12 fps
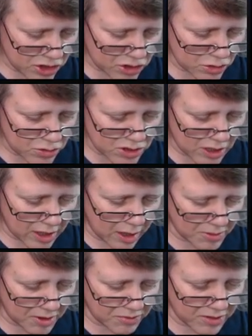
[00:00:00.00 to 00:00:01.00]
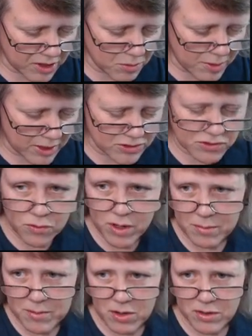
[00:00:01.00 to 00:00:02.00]
do a couple of leader models for
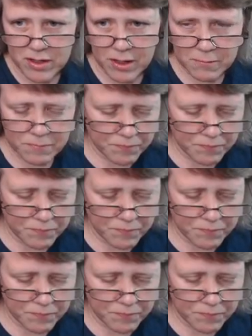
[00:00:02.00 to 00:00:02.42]
him here and there.